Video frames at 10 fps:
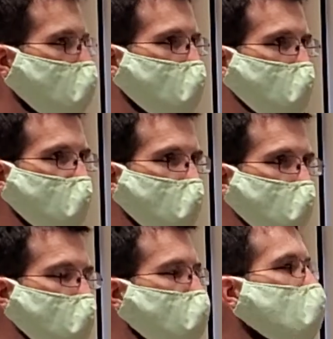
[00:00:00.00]
because we've been
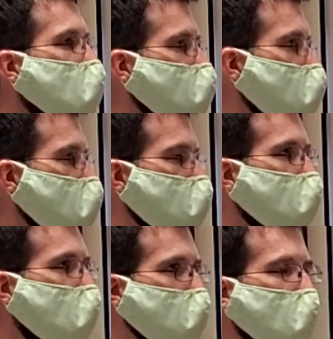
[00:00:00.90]
distracted
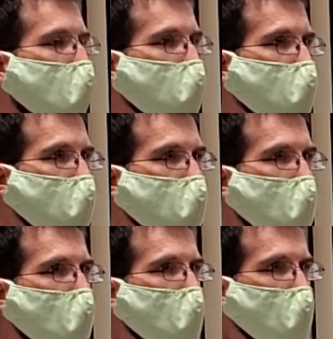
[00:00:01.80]
by modern
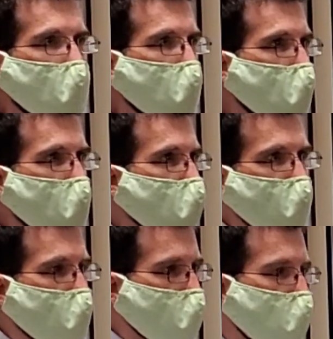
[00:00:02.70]

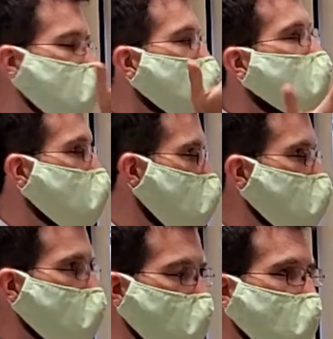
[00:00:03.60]
distractions
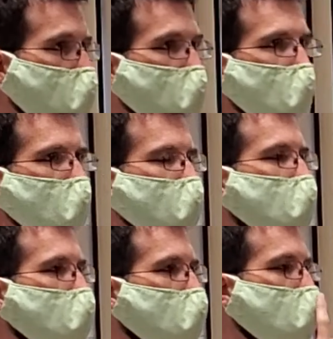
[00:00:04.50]
or whatever.
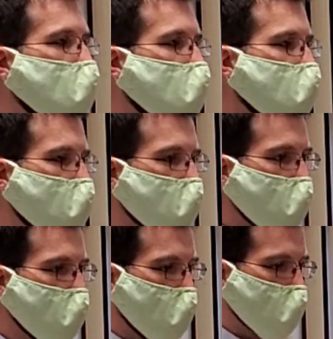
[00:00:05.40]
So we need
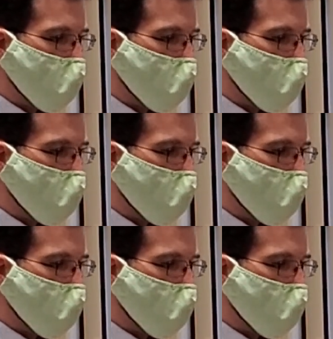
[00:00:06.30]
to